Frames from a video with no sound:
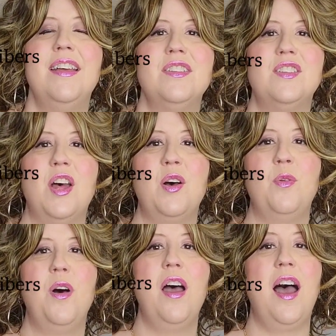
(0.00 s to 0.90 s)

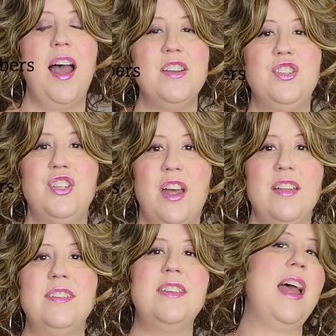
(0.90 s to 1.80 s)
So I
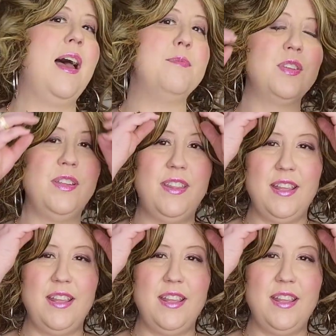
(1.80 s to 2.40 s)
just absolutely